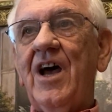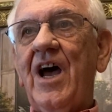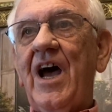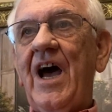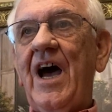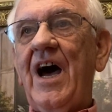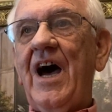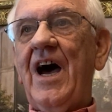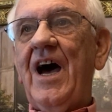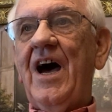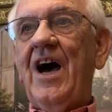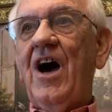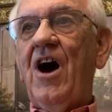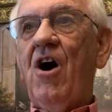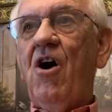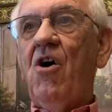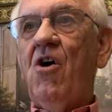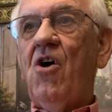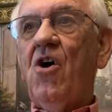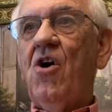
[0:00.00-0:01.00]
Uh,
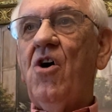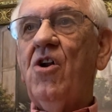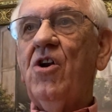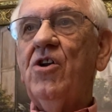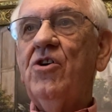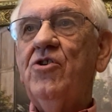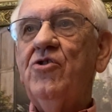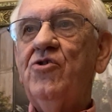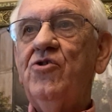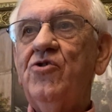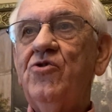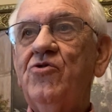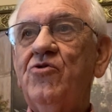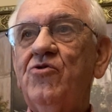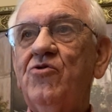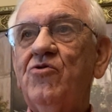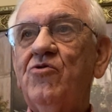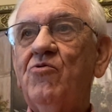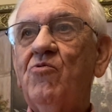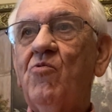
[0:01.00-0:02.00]
all
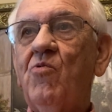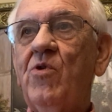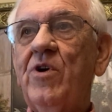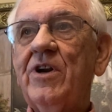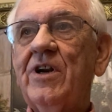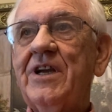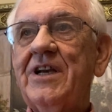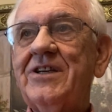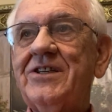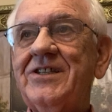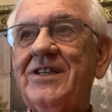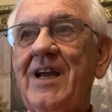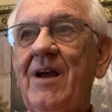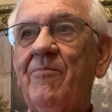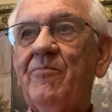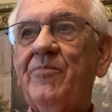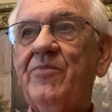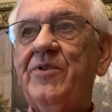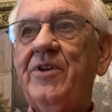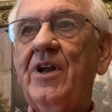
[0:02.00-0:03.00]
who will
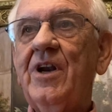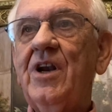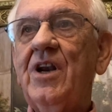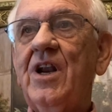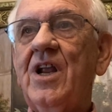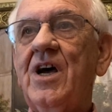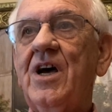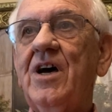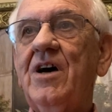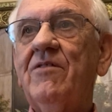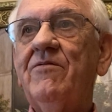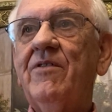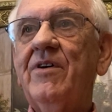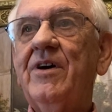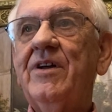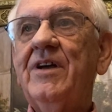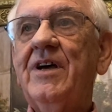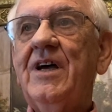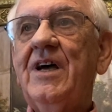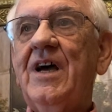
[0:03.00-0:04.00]
accept the
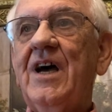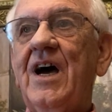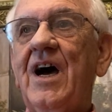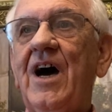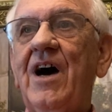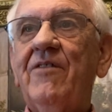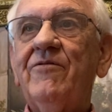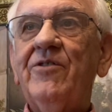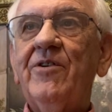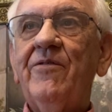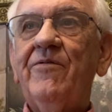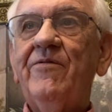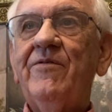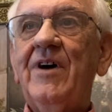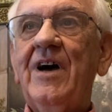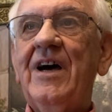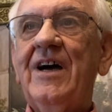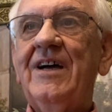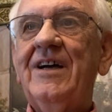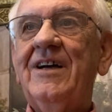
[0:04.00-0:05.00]
love of the
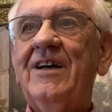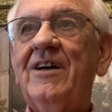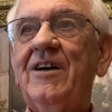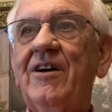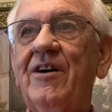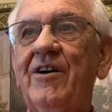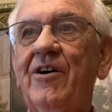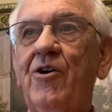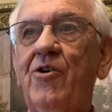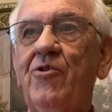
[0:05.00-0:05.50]
uh,